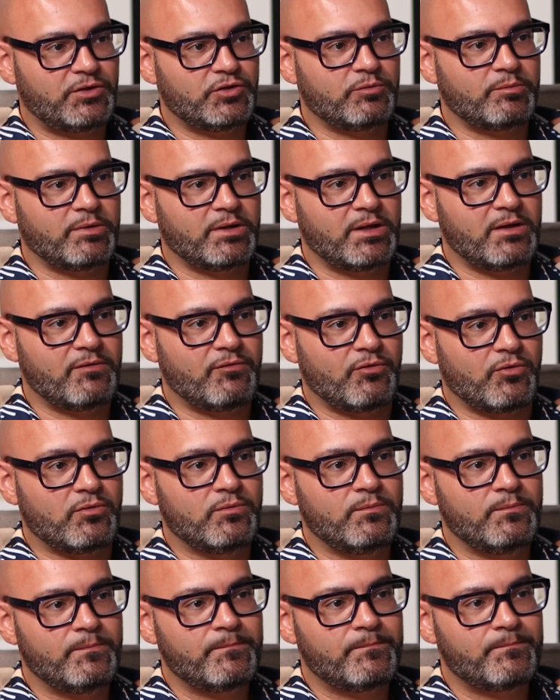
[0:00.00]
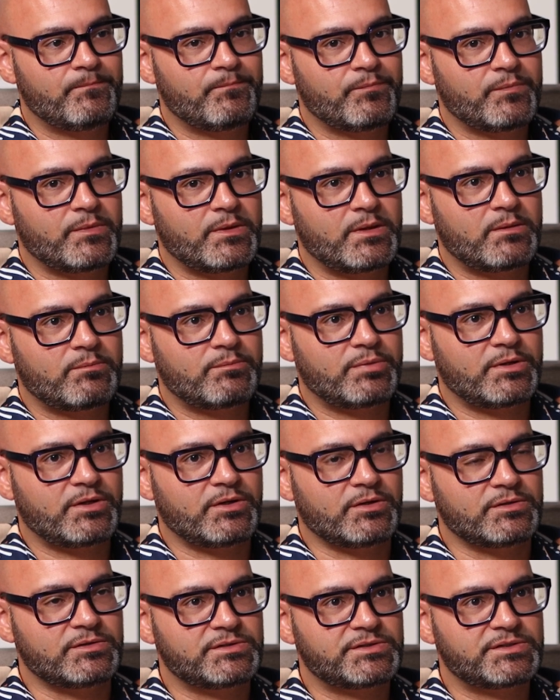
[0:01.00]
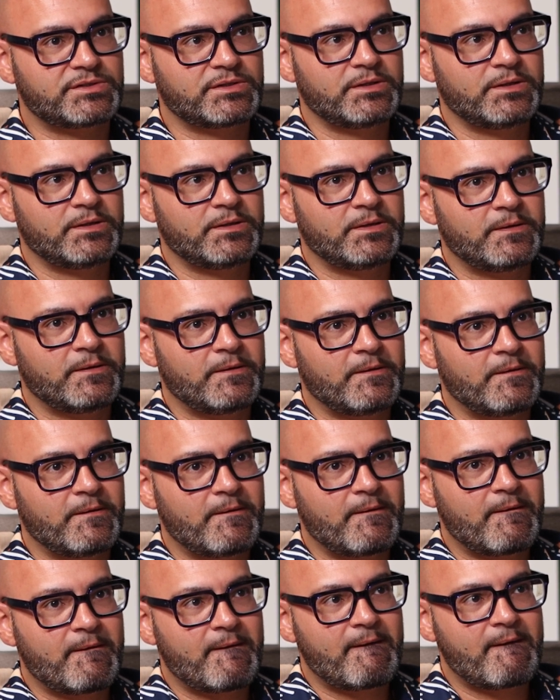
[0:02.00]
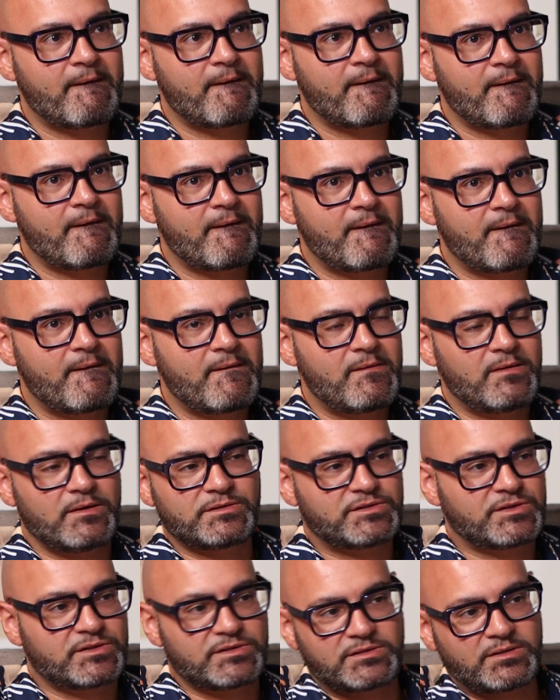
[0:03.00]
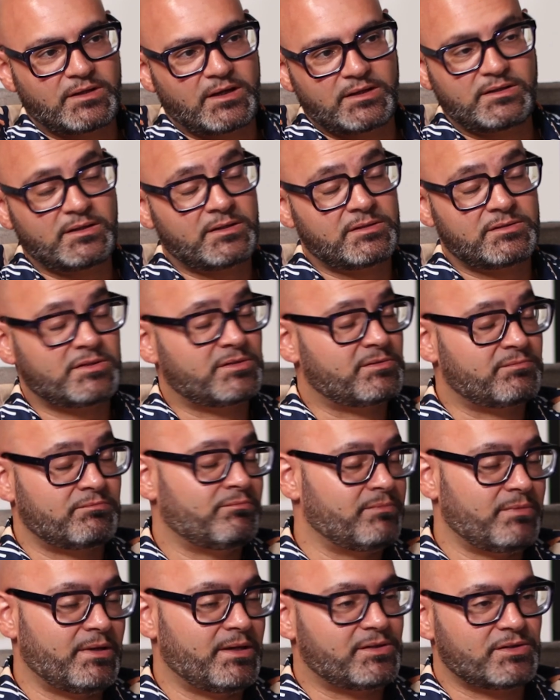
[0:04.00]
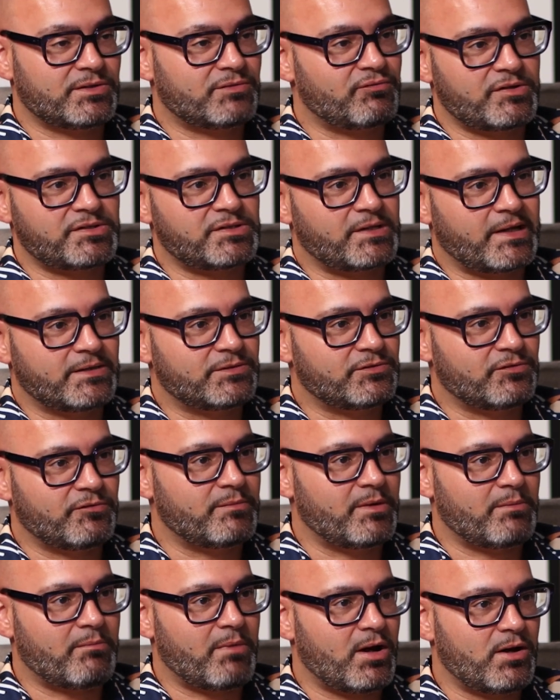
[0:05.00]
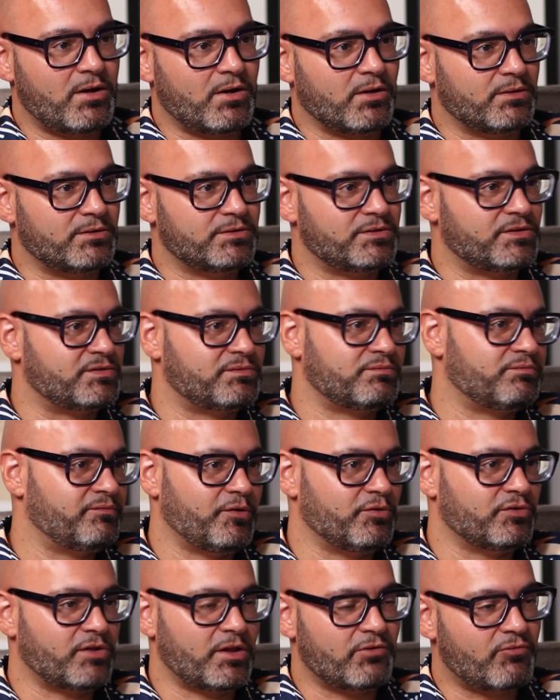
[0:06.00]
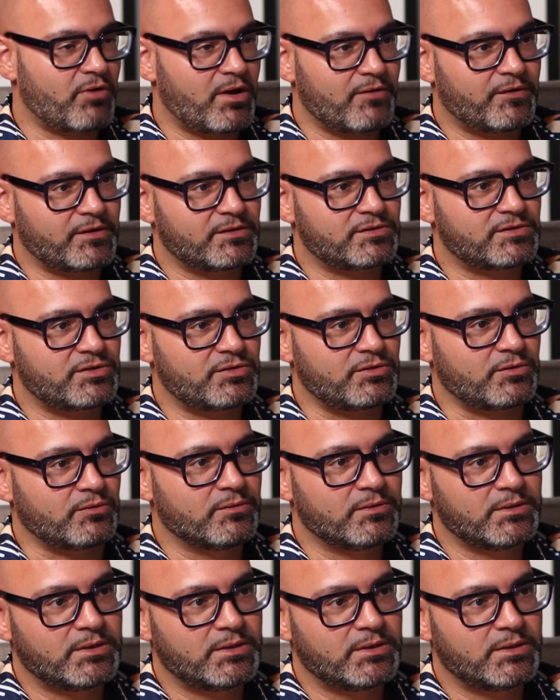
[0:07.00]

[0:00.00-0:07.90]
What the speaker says: human level, because it just resonates in my heart. It just feels like the right thing to do.